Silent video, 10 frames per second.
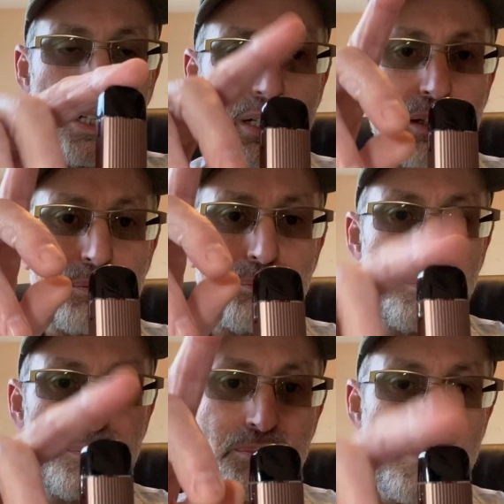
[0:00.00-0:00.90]
a
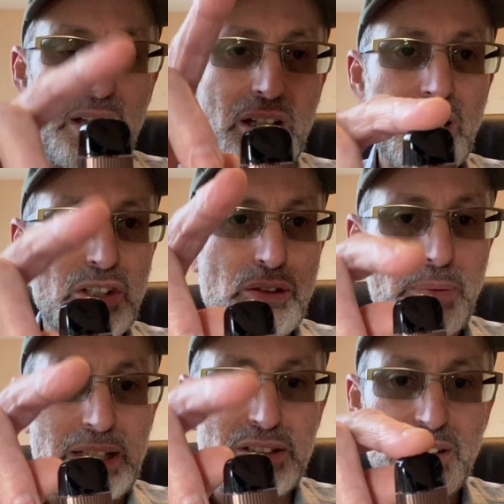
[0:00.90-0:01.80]
larger
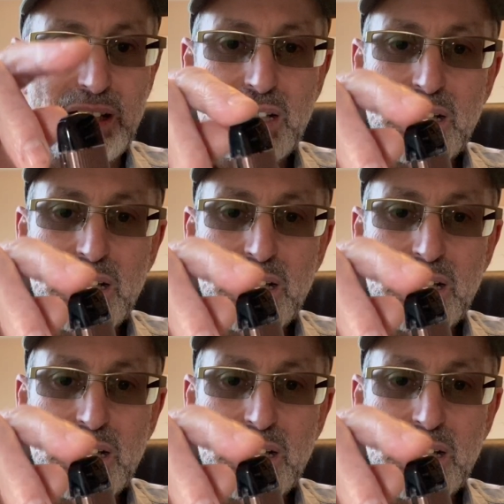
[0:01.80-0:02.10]
battery.